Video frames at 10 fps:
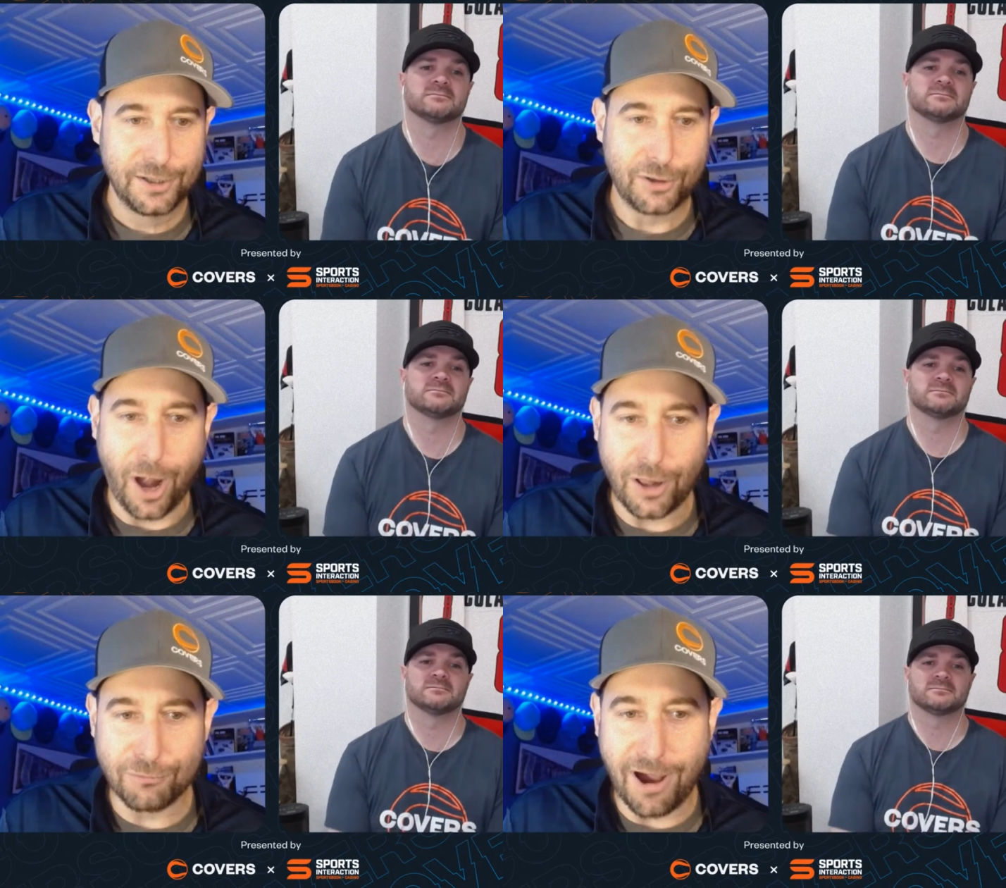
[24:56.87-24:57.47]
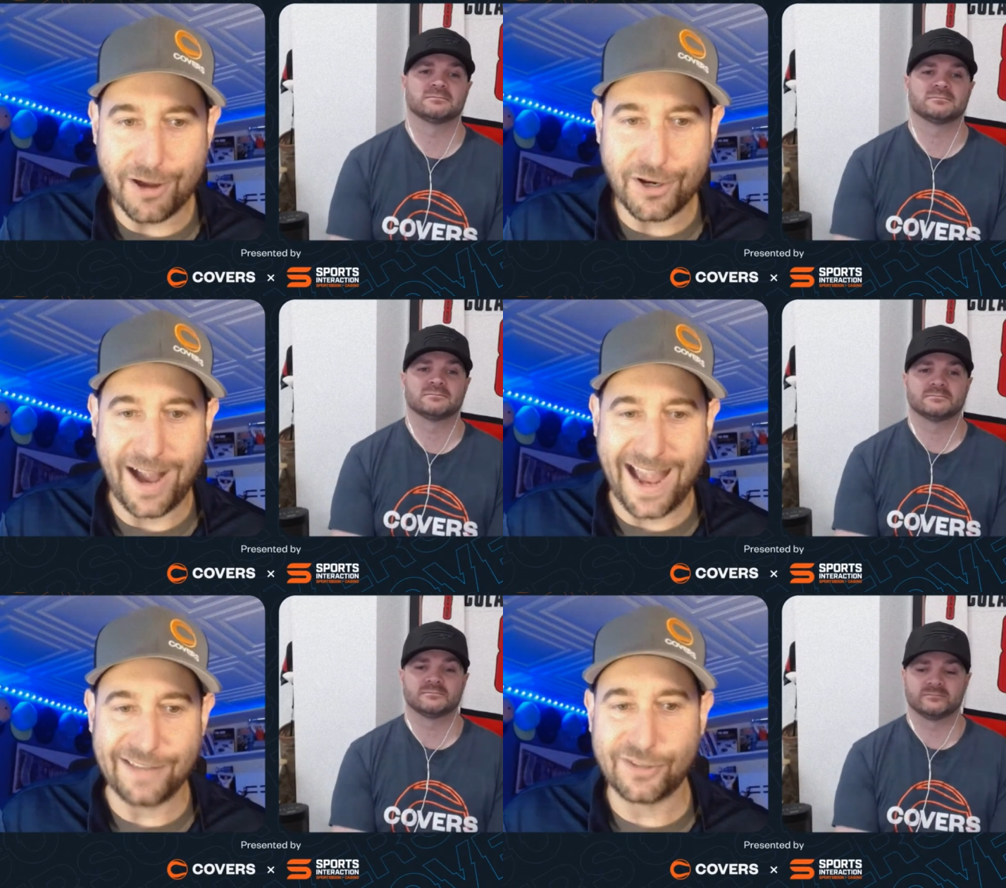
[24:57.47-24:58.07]
Speaker 1: Colorado
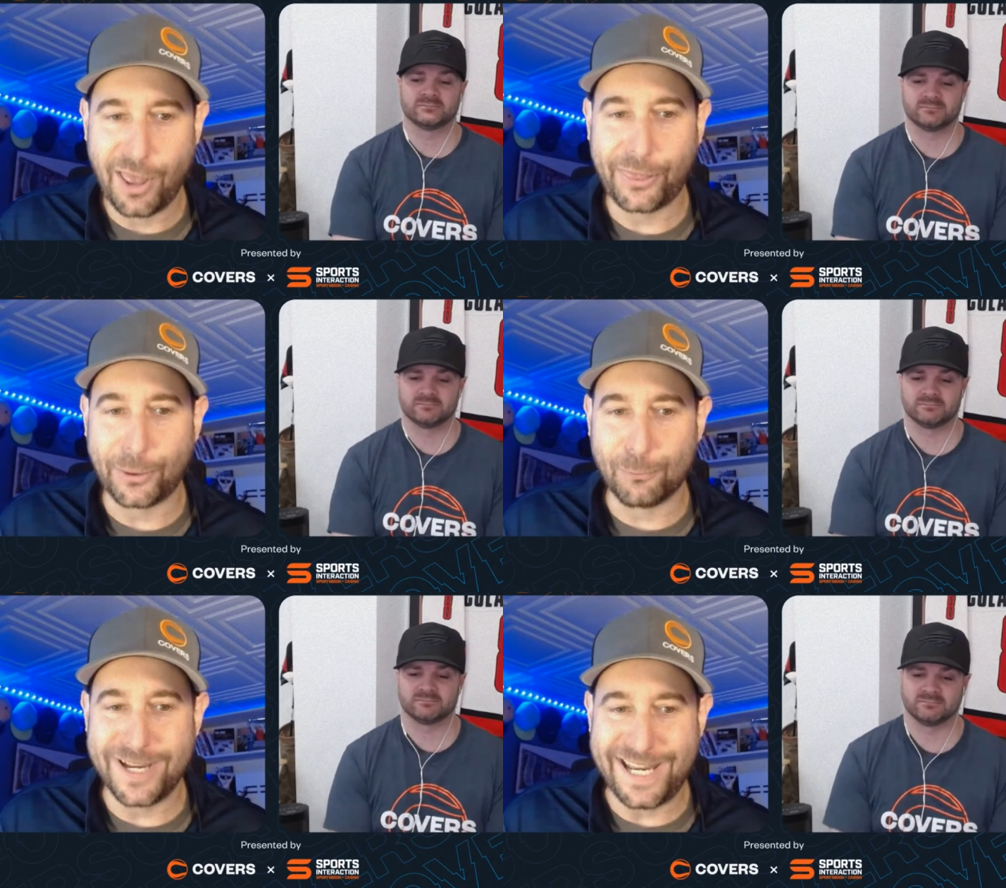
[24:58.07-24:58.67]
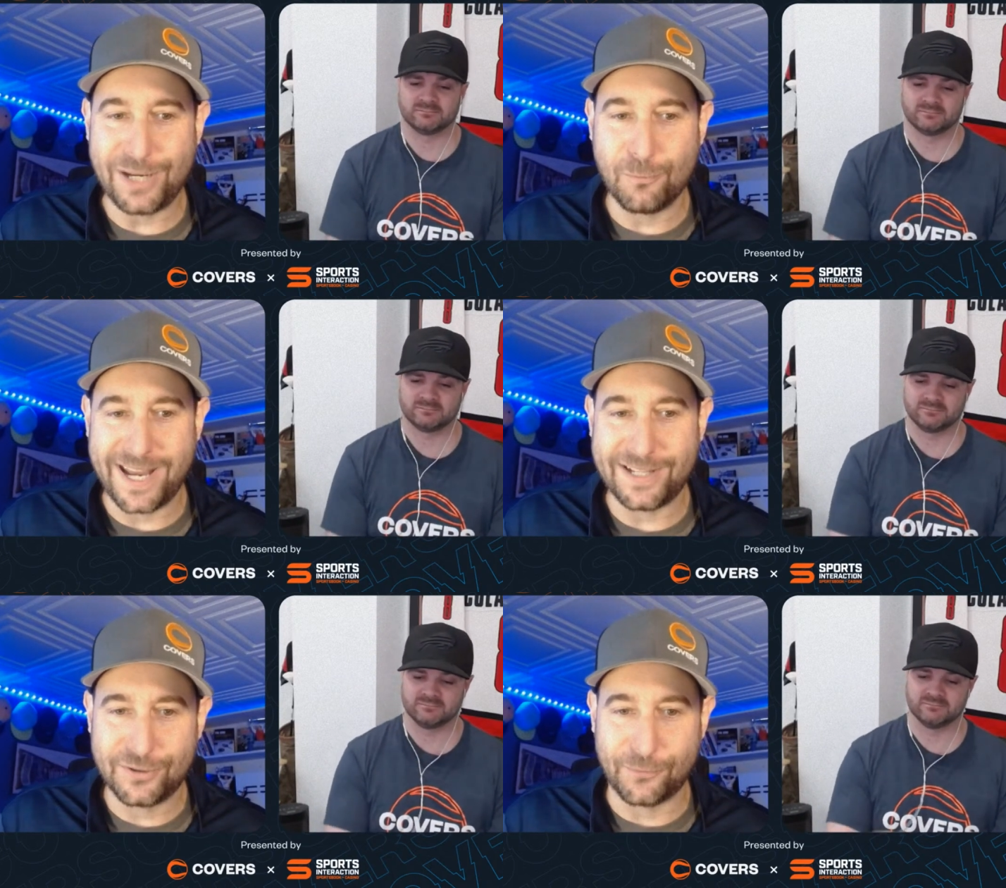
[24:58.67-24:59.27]
has three
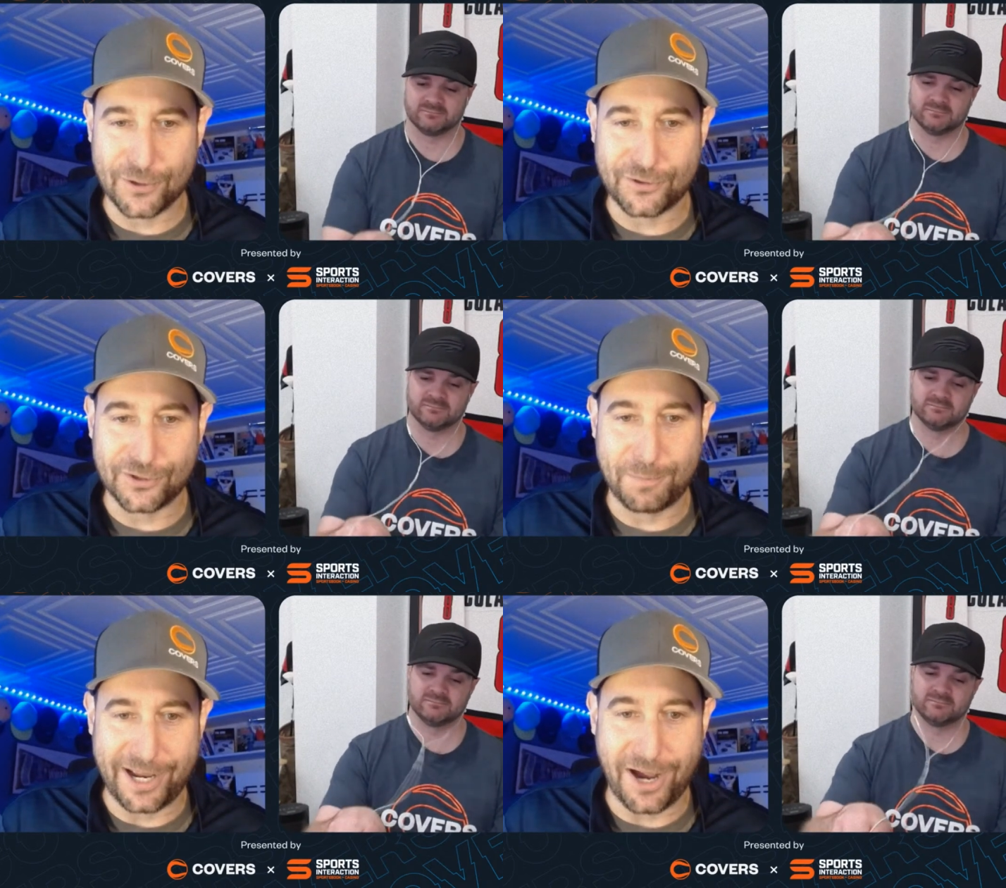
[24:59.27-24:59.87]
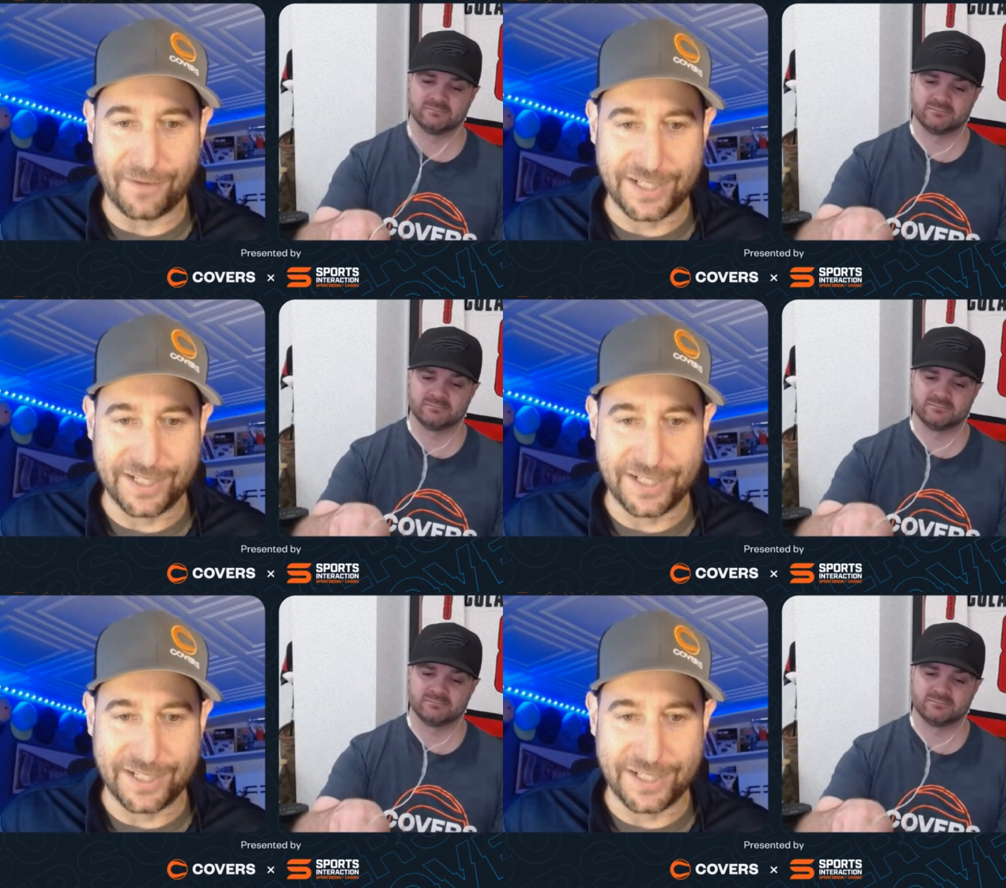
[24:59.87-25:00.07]
wins versus mm-hmm. playoff